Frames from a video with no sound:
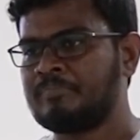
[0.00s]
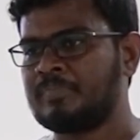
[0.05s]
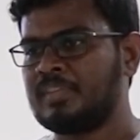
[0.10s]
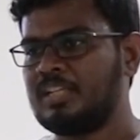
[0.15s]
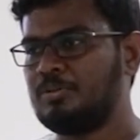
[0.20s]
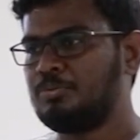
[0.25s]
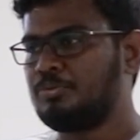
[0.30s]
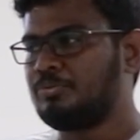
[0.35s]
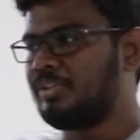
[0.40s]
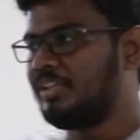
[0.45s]

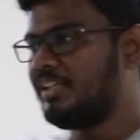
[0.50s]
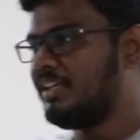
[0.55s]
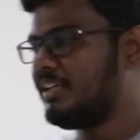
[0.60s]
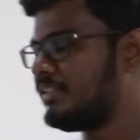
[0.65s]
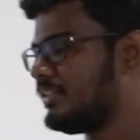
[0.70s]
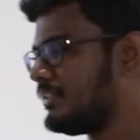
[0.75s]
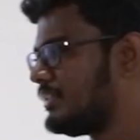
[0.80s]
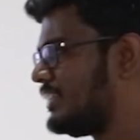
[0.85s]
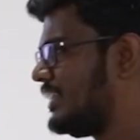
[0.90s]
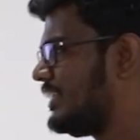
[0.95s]
Now here
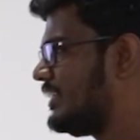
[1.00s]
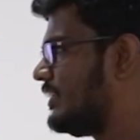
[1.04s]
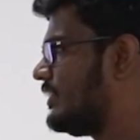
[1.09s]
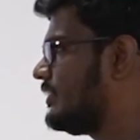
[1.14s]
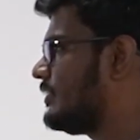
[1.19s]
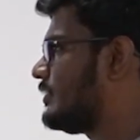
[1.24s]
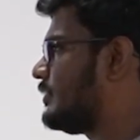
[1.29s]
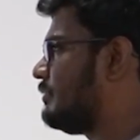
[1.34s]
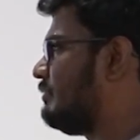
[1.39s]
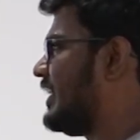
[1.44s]
the thing
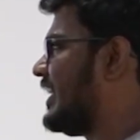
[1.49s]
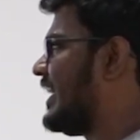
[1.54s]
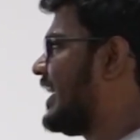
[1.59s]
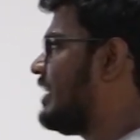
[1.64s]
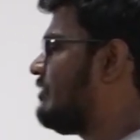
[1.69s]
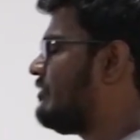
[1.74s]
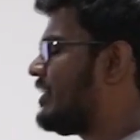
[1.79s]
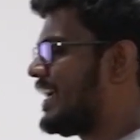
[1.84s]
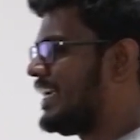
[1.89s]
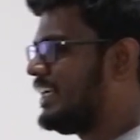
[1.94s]
is, we
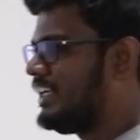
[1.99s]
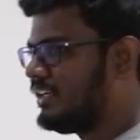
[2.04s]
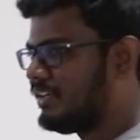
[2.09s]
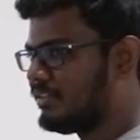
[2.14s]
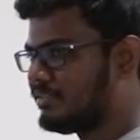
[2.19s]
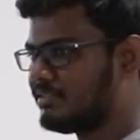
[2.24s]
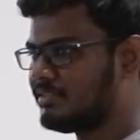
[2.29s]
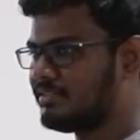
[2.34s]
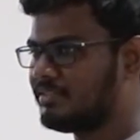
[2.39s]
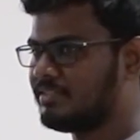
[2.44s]
have
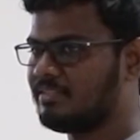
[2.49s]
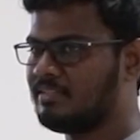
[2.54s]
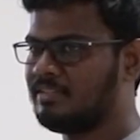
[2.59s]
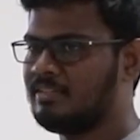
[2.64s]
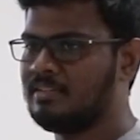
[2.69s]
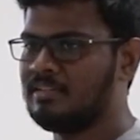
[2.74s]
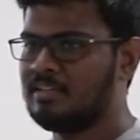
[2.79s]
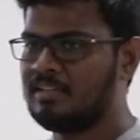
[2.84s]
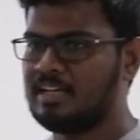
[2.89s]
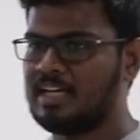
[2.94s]
ideas
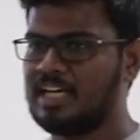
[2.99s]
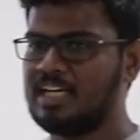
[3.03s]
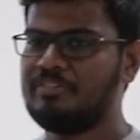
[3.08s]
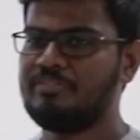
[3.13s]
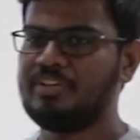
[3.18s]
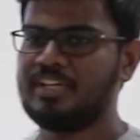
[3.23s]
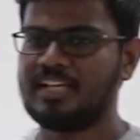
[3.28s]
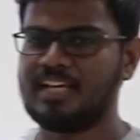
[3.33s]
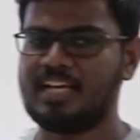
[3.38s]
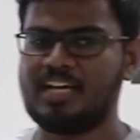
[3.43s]
and
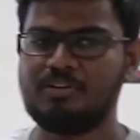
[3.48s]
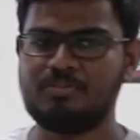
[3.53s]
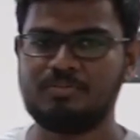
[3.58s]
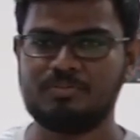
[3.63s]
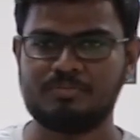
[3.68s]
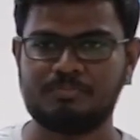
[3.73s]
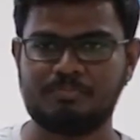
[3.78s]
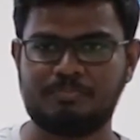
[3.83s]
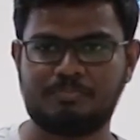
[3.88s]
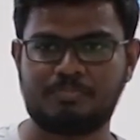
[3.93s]
we have
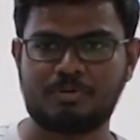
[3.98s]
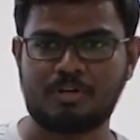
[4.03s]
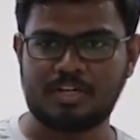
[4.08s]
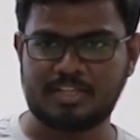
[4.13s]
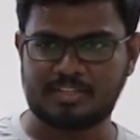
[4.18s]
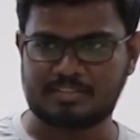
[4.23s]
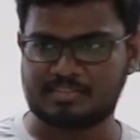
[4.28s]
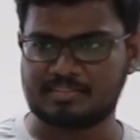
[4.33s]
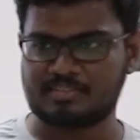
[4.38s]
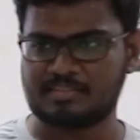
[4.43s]

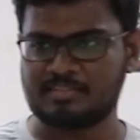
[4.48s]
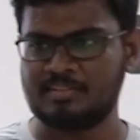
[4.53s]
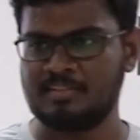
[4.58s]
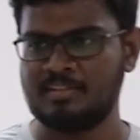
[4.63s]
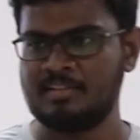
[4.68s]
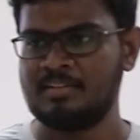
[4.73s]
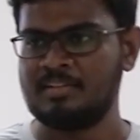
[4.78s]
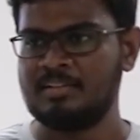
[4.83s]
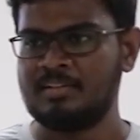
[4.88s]
products,